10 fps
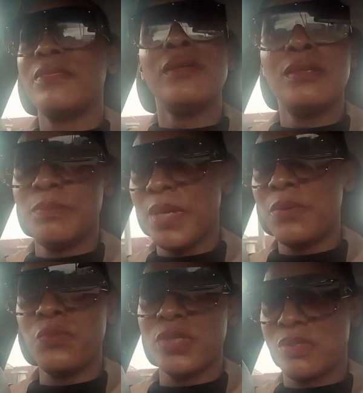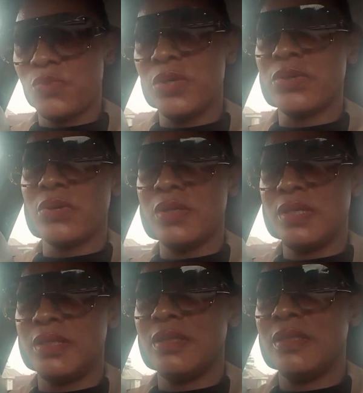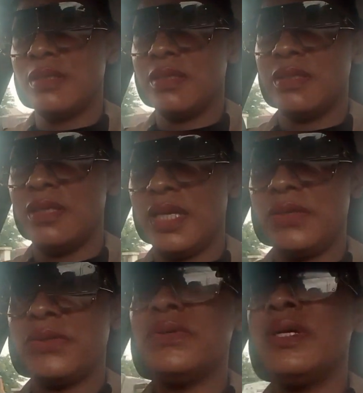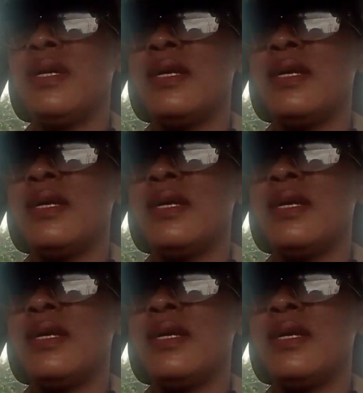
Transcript: thought the man was the one calling, you know.